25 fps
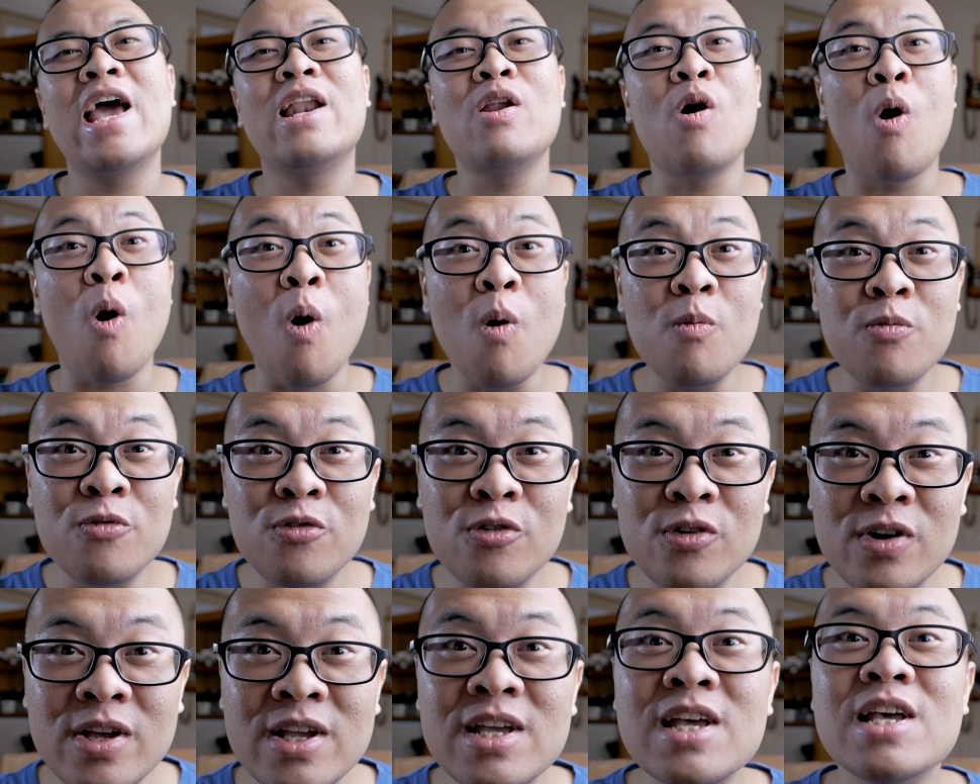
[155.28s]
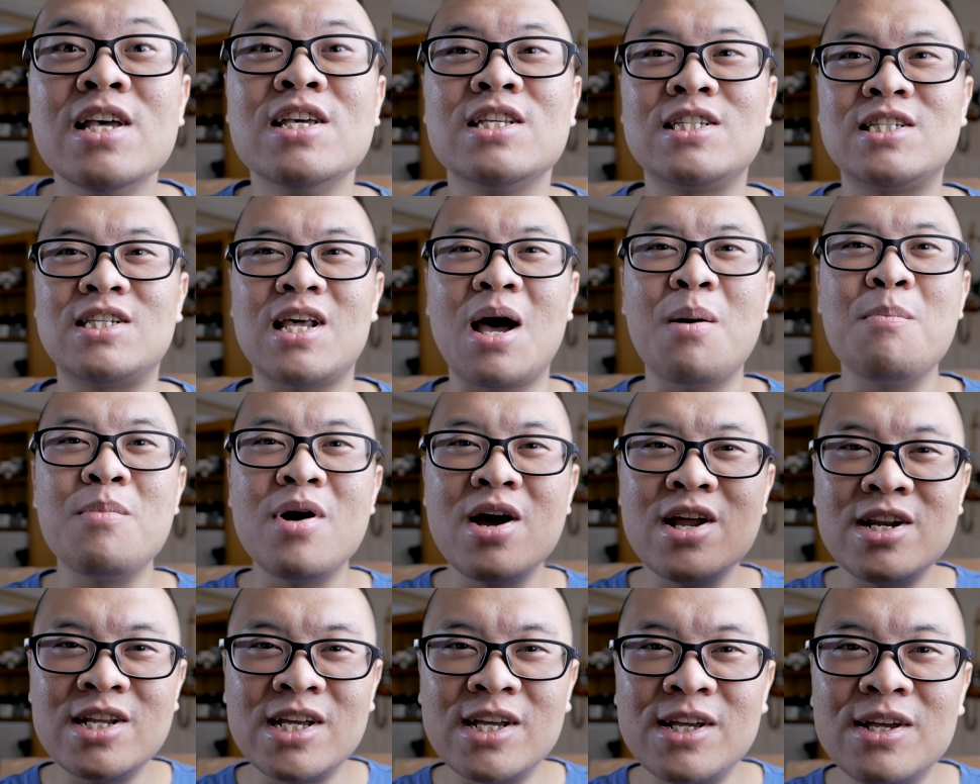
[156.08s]
and hopefully
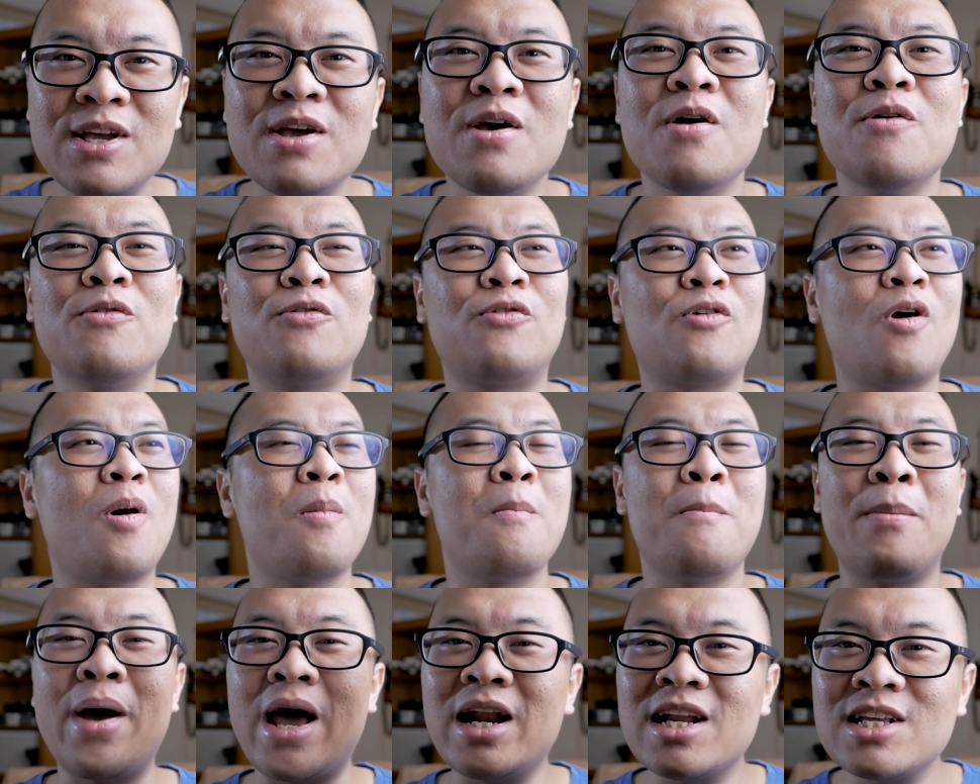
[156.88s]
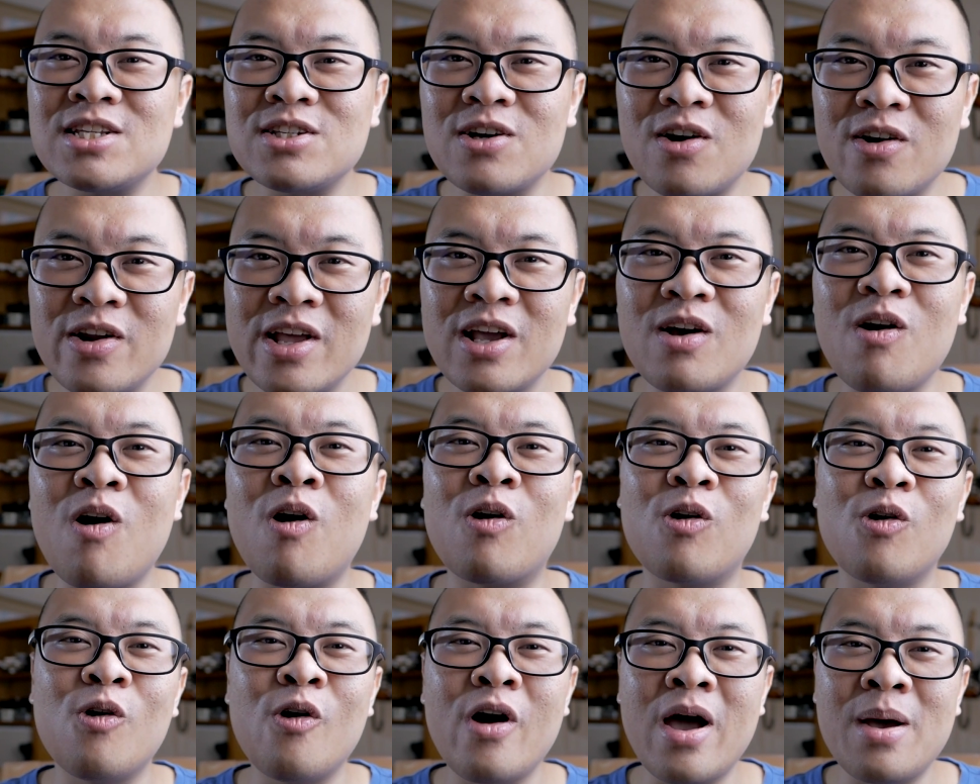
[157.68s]
somebody from Panasonic
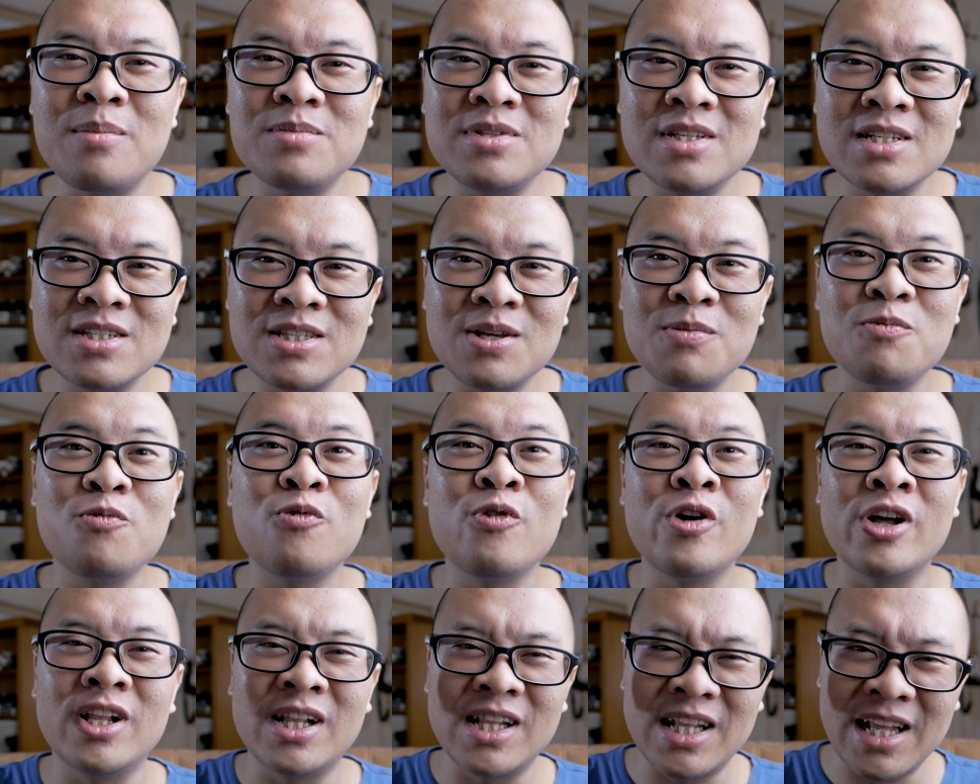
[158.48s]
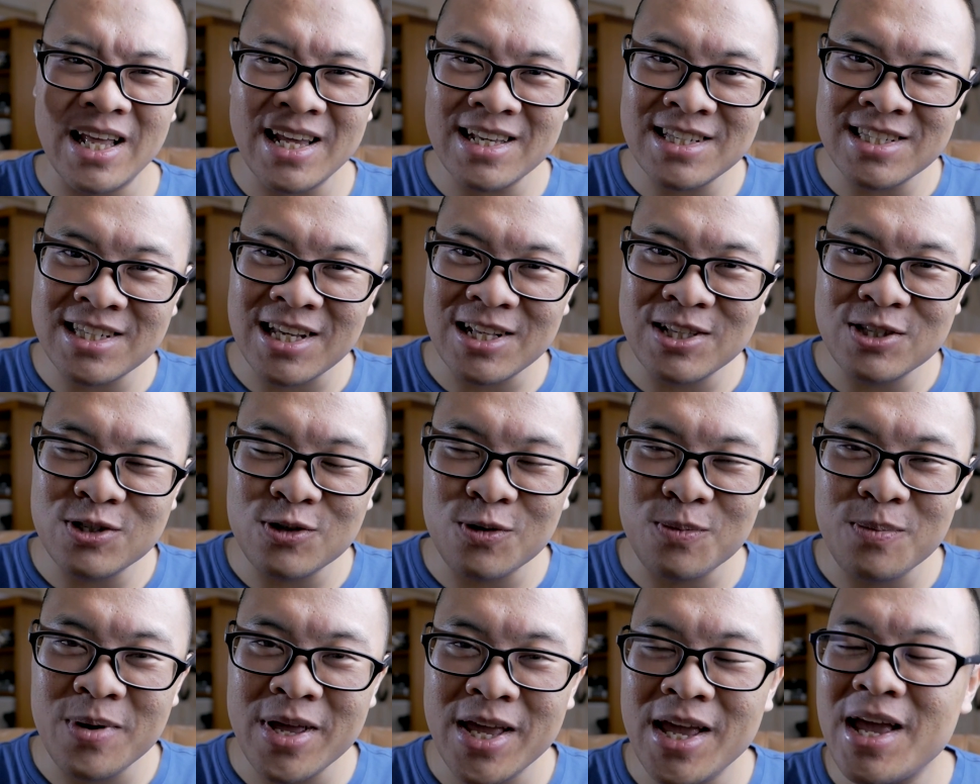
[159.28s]
or OM system will listen
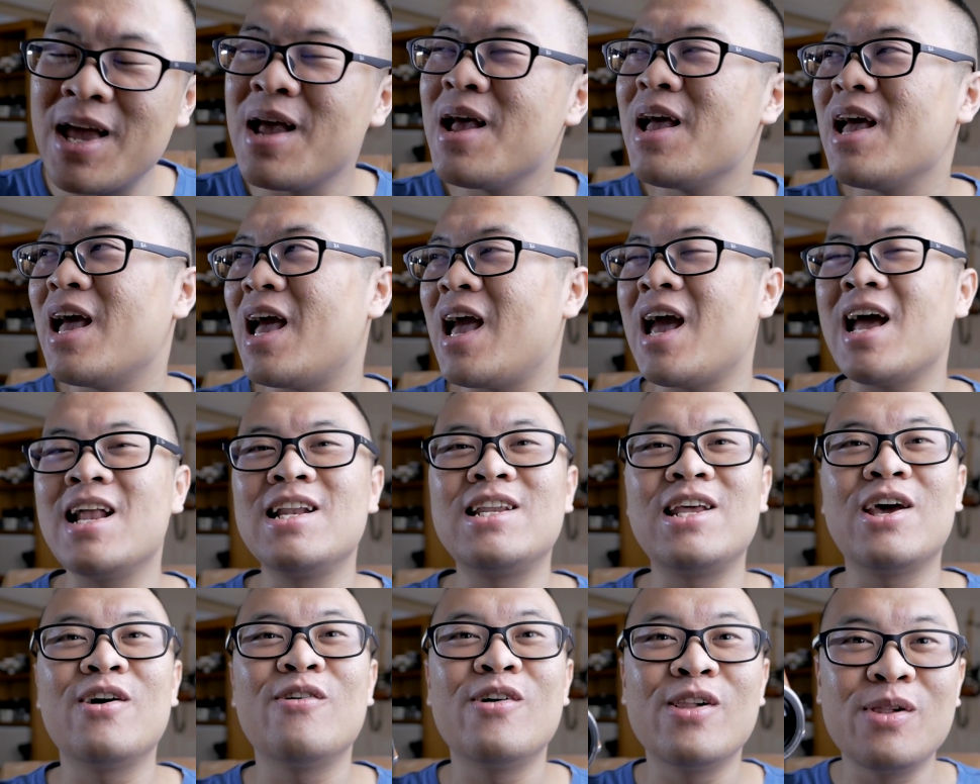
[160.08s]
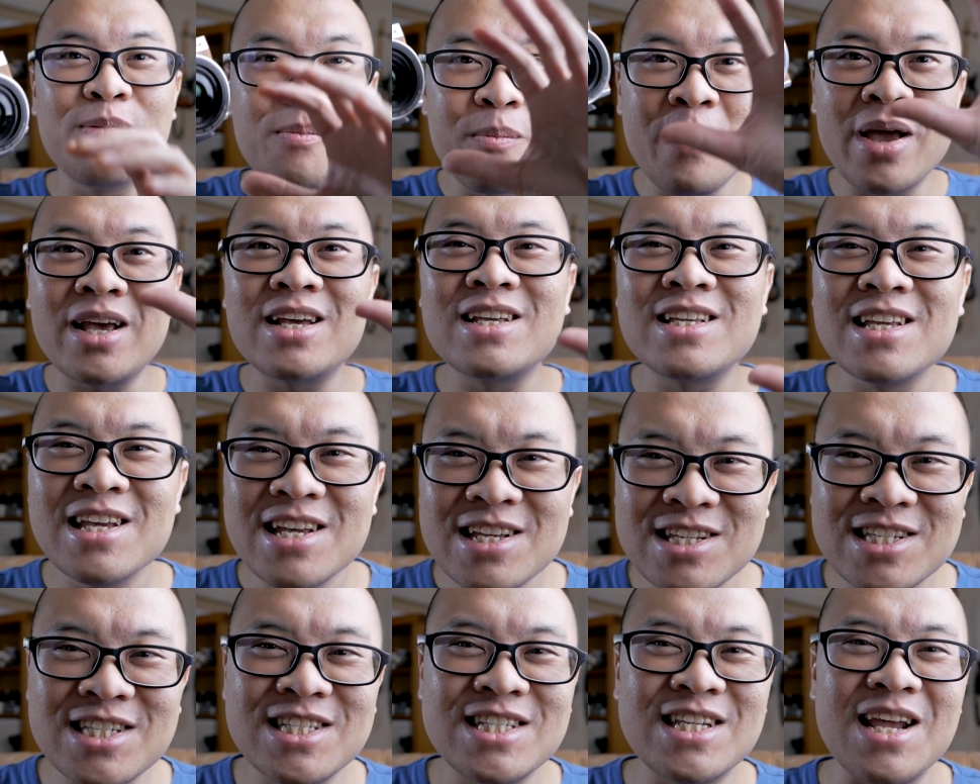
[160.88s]
to me and they will make
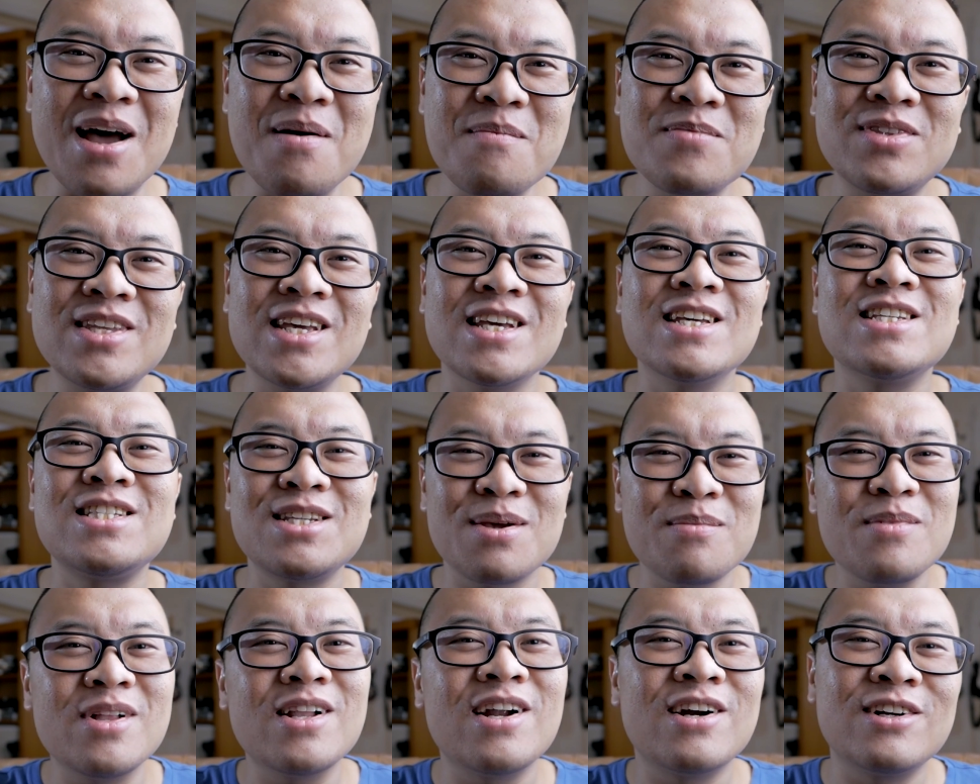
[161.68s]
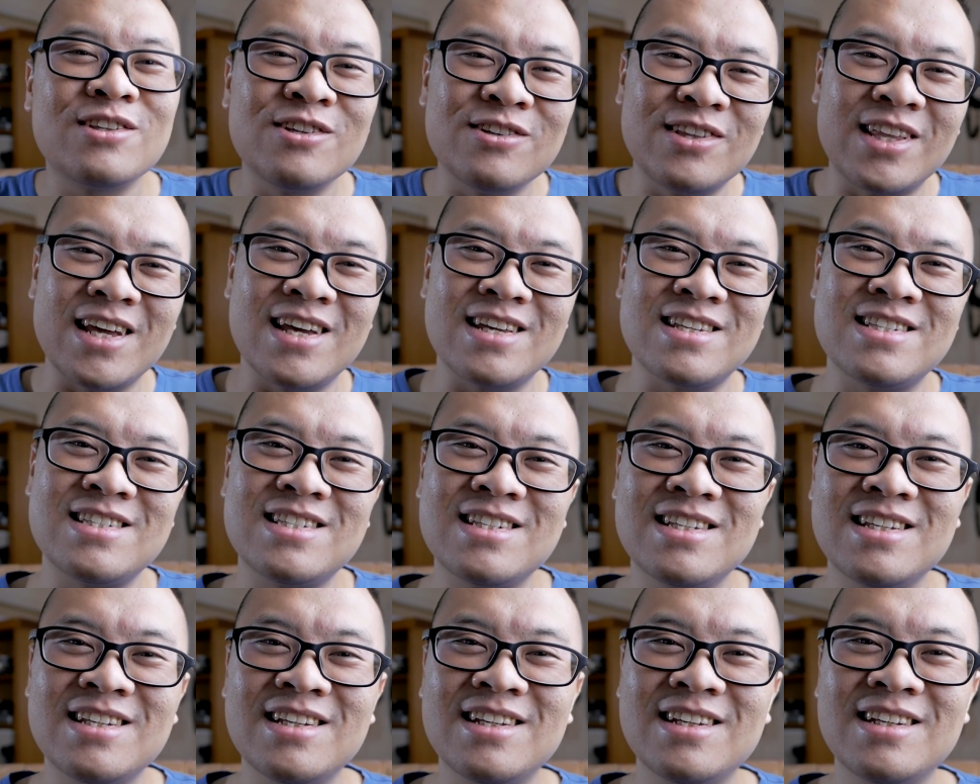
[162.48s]
something similar to
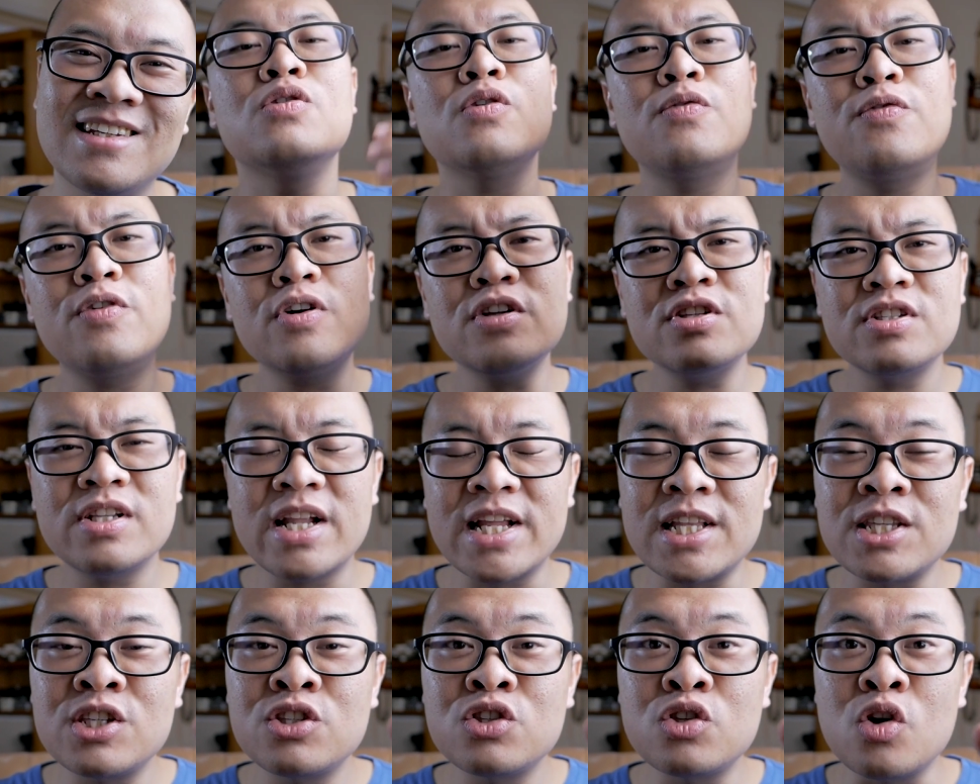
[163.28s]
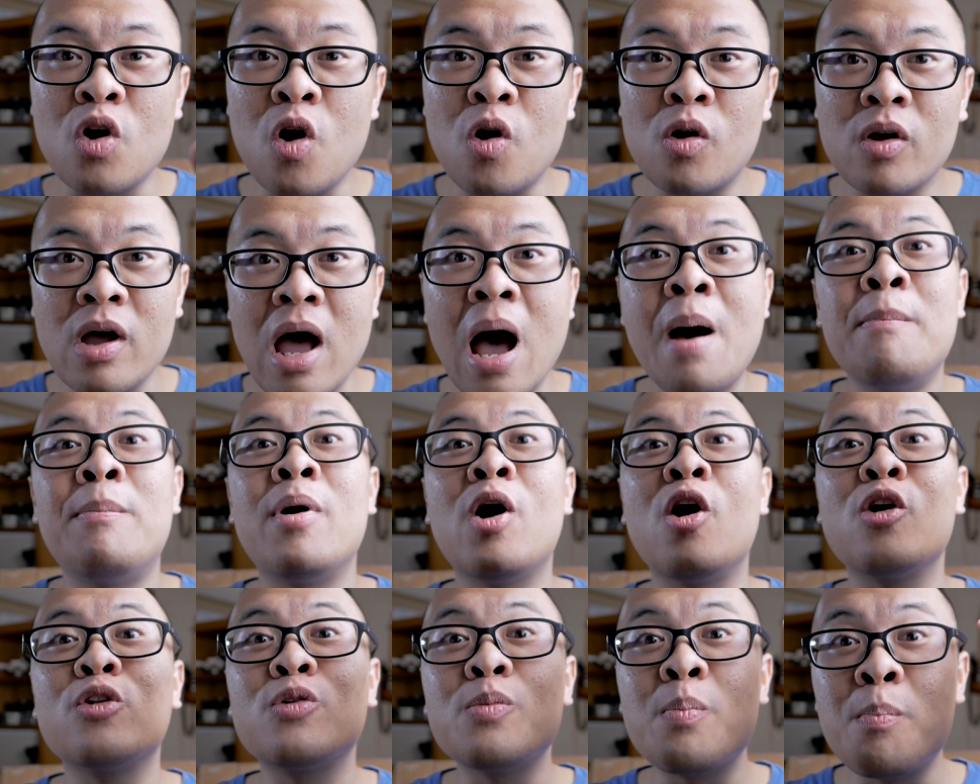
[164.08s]
this. So first, let's talk
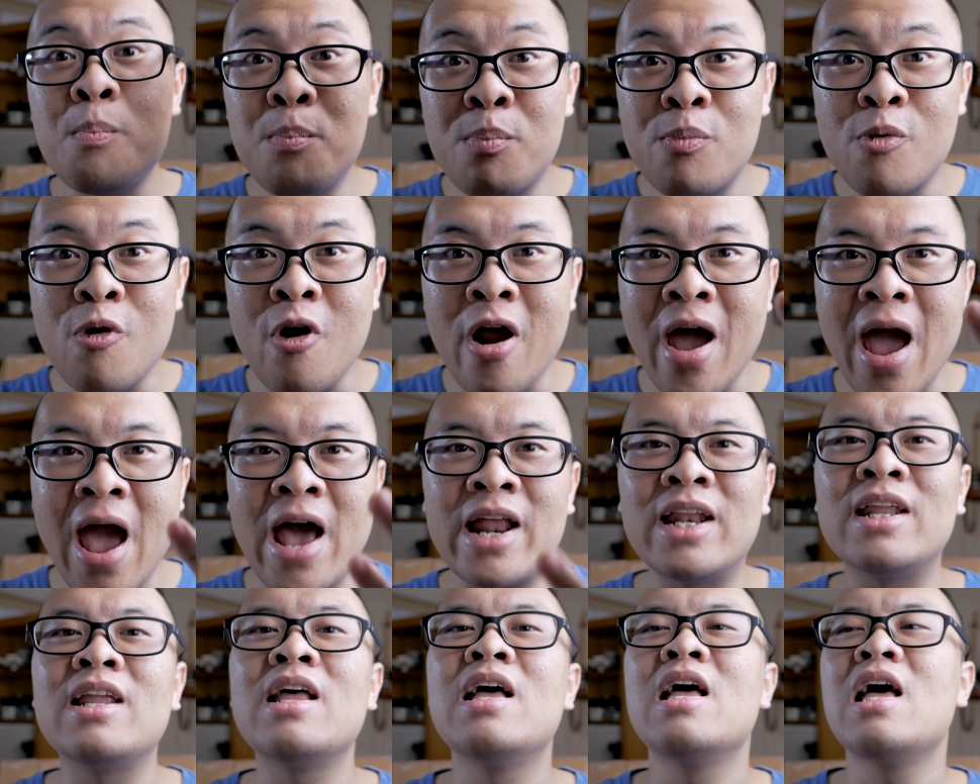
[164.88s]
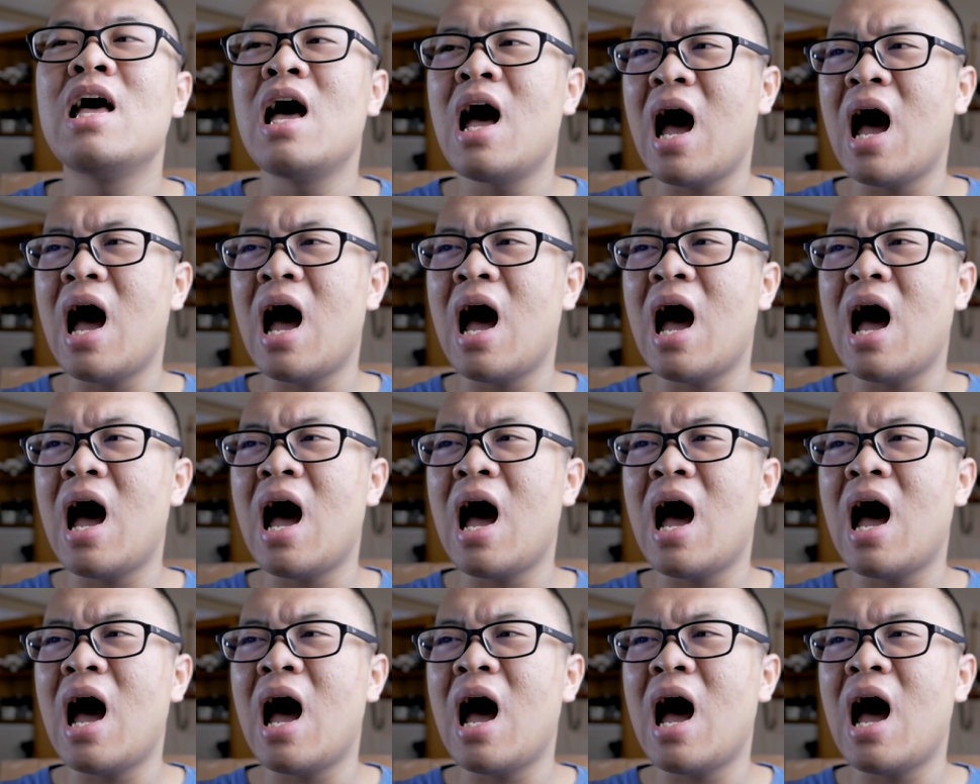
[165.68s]
about brand.